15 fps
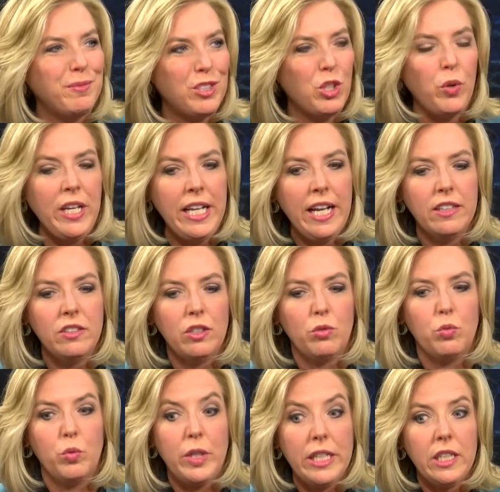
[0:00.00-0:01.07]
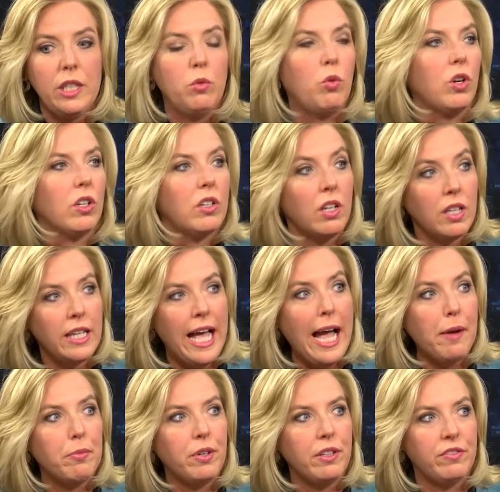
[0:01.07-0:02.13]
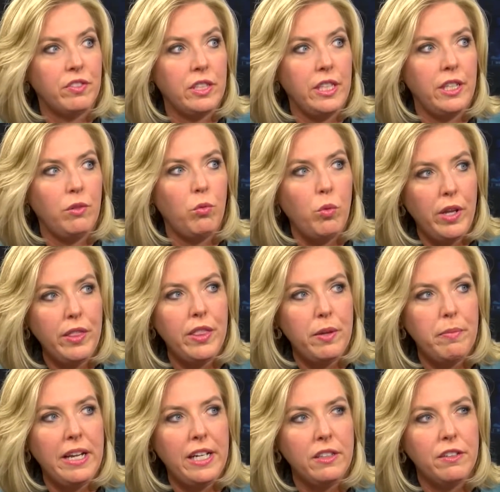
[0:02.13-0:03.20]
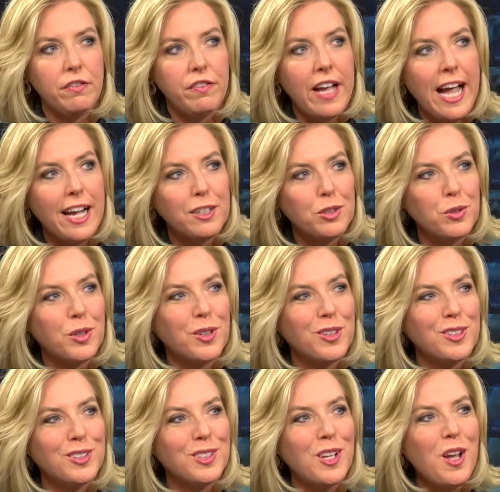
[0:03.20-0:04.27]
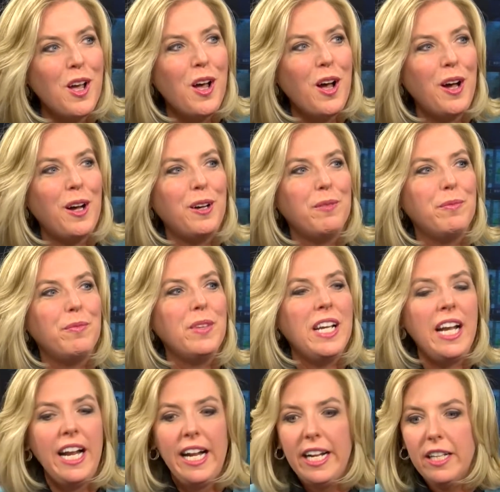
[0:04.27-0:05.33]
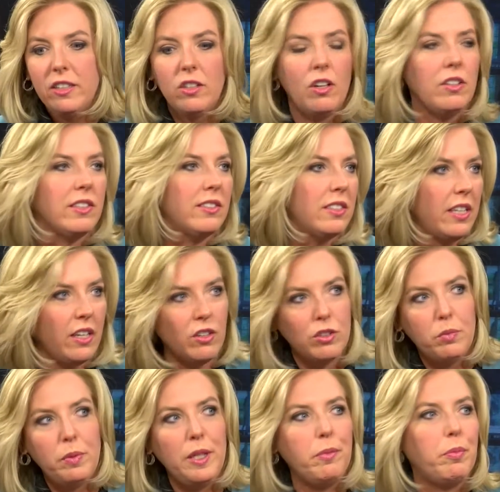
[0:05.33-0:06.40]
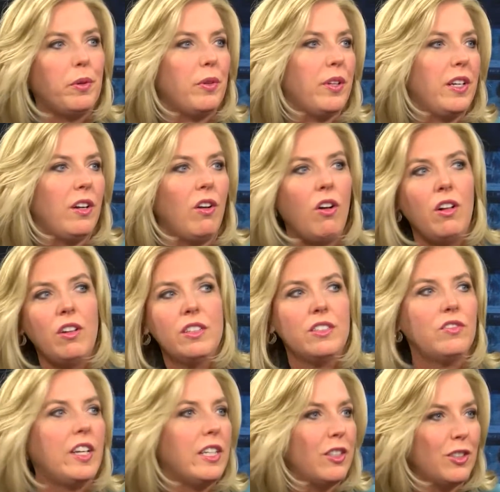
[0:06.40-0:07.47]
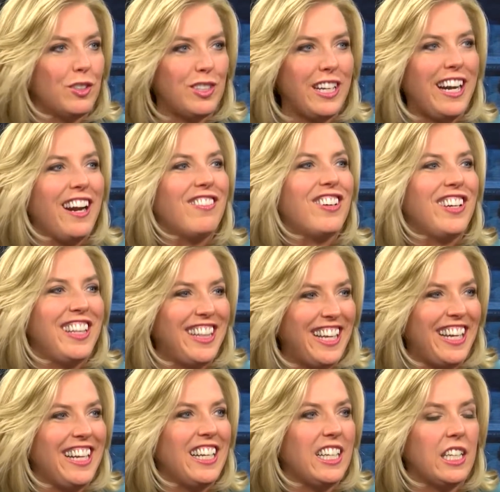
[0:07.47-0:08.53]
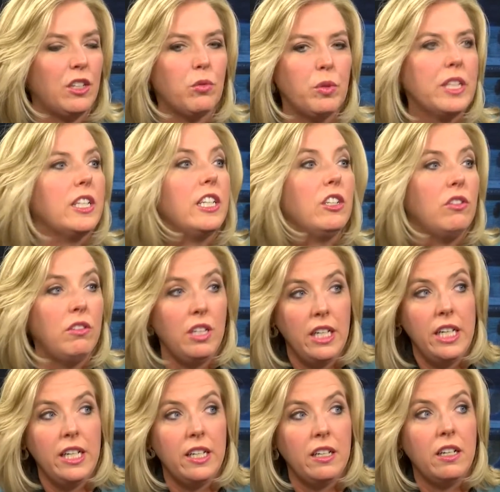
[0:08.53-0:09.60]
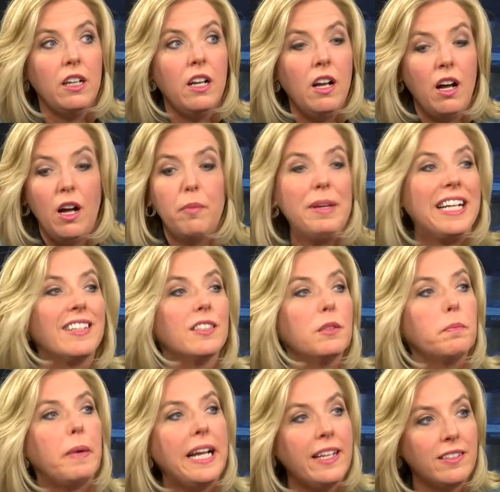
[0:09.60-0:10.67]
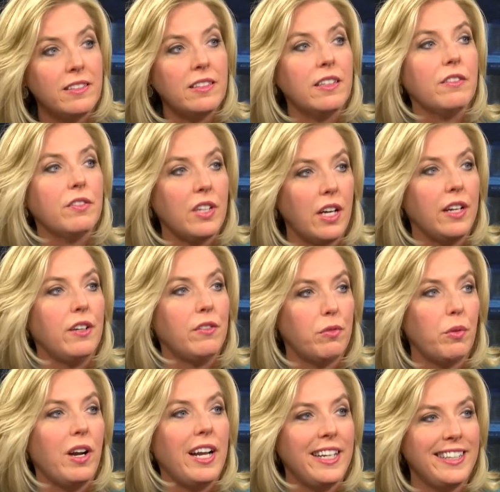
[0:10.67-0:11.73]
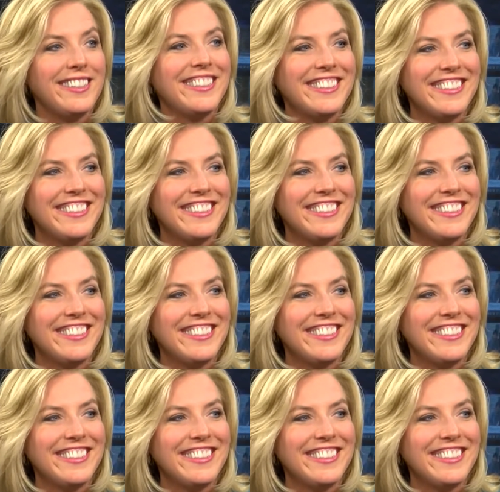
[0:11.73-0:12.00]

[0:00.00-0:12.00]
So he has to really work collaboratively with the manufacturers and all his salespeople and all his vendors and everything in a really unique, expansive kind of way.